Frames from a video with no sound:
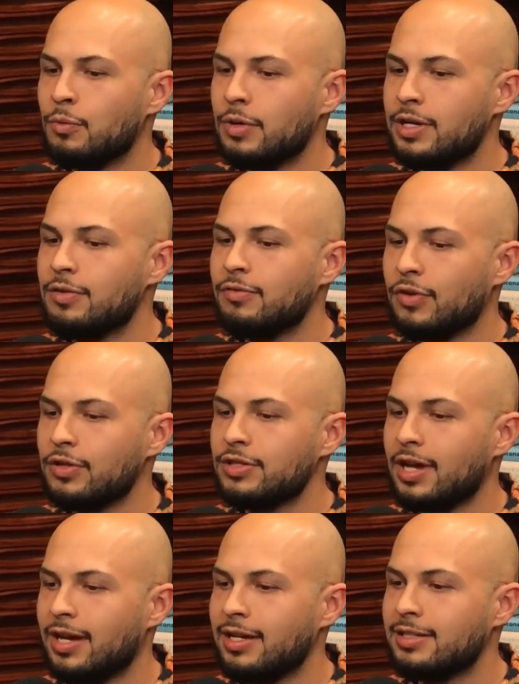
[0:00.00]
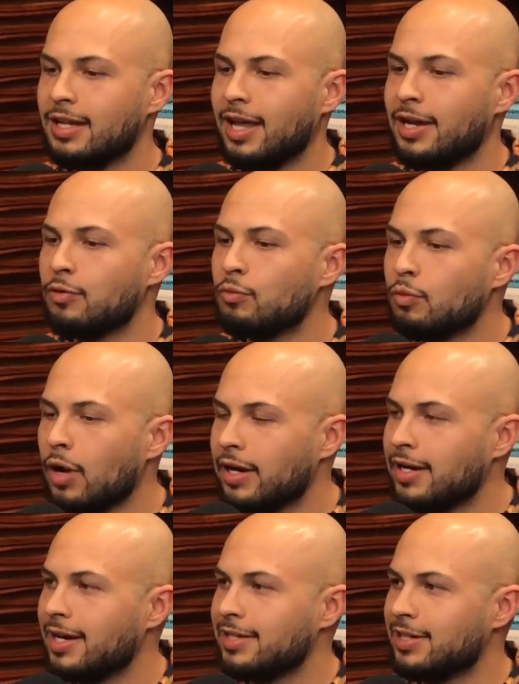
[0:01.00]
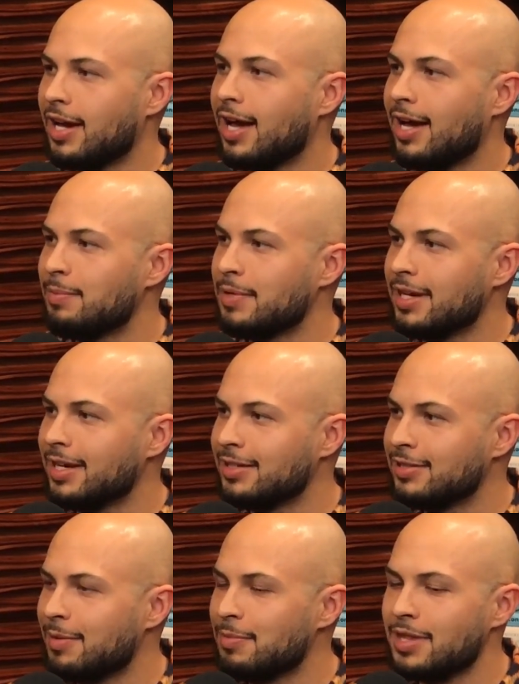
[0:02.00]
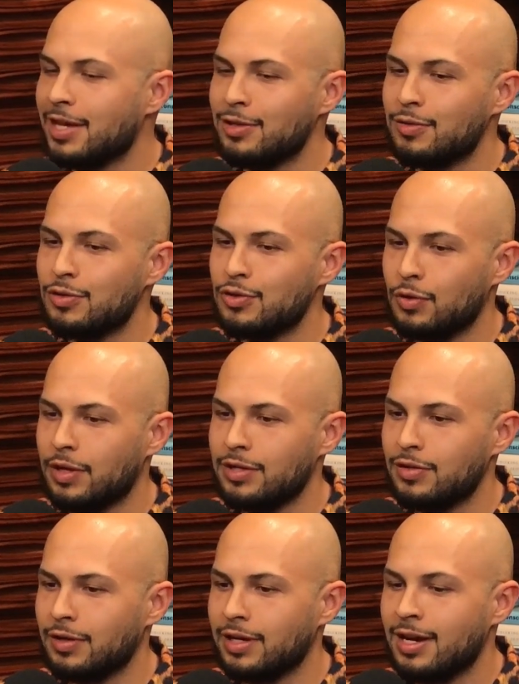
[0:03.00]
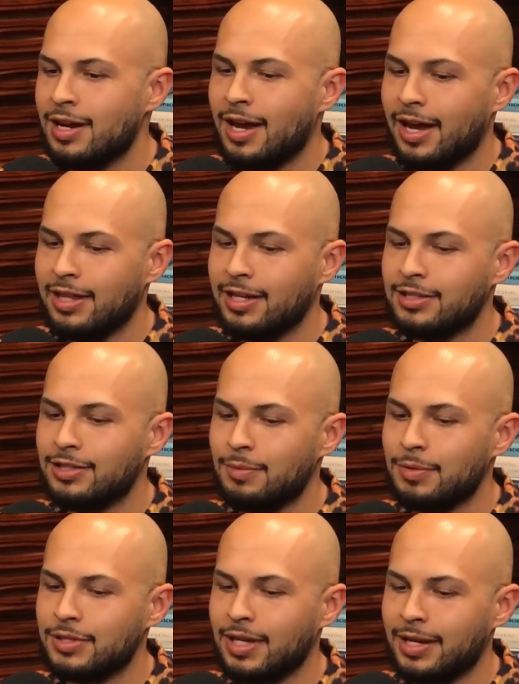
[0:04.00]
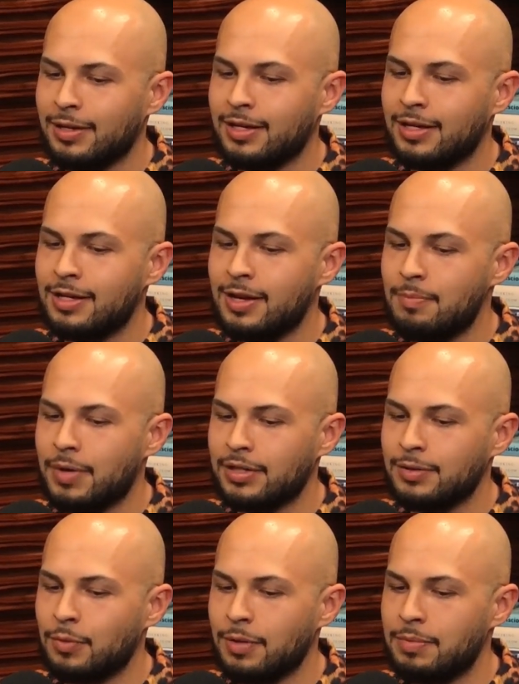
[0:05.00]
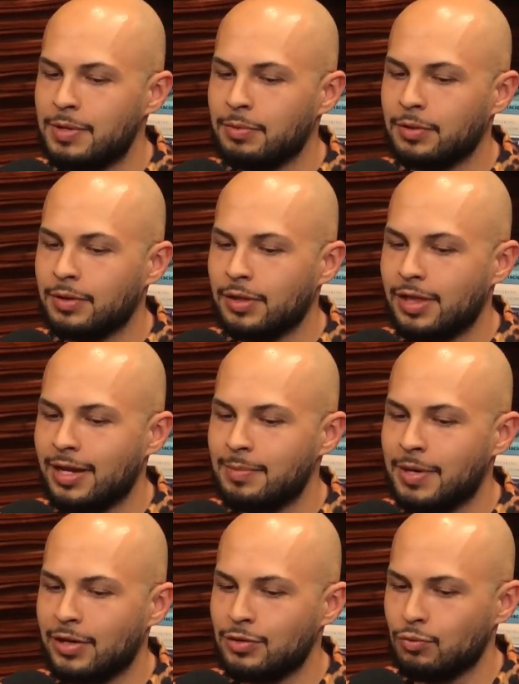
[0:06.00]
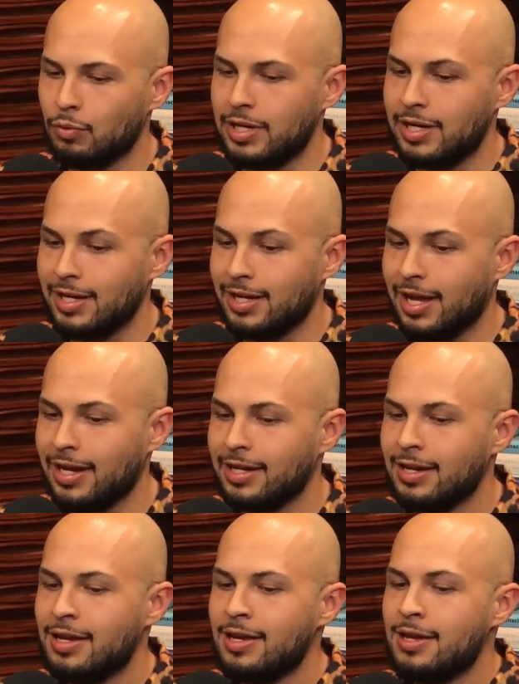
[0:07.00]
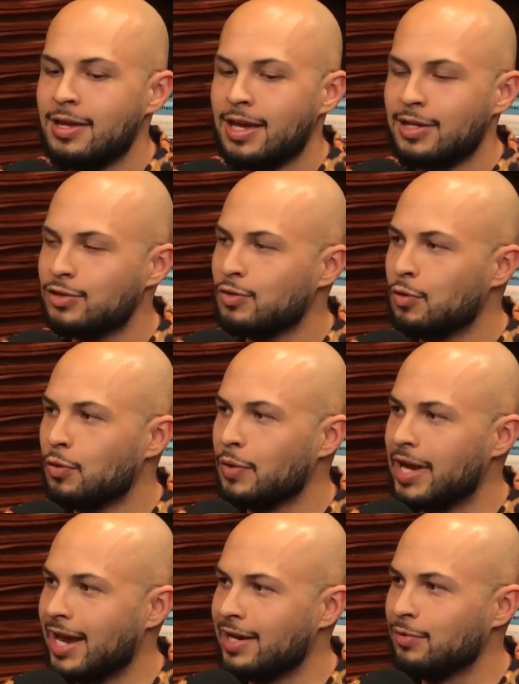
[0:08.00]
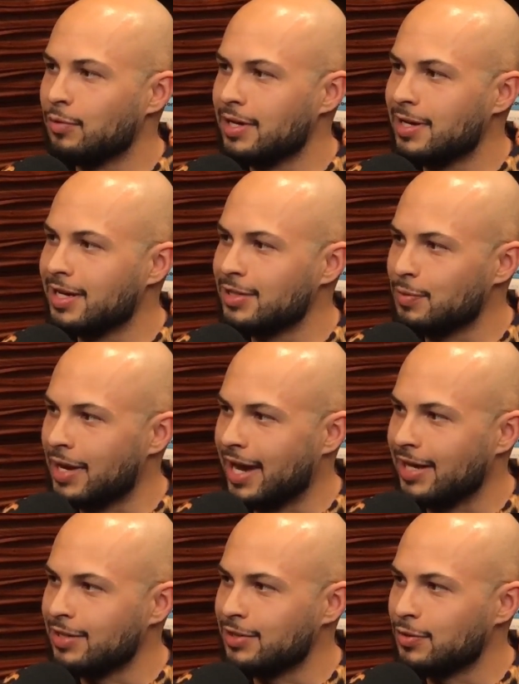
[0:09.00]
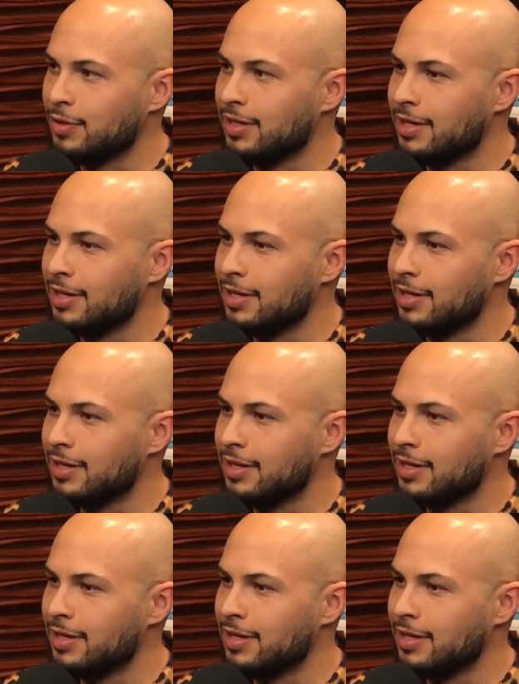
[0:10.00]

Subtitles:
when you first got into like running as a hobby and something that you enjoyed doing, I think it's almost like compared to what people think about as reading. Like in school, we hated reading because we had to do it.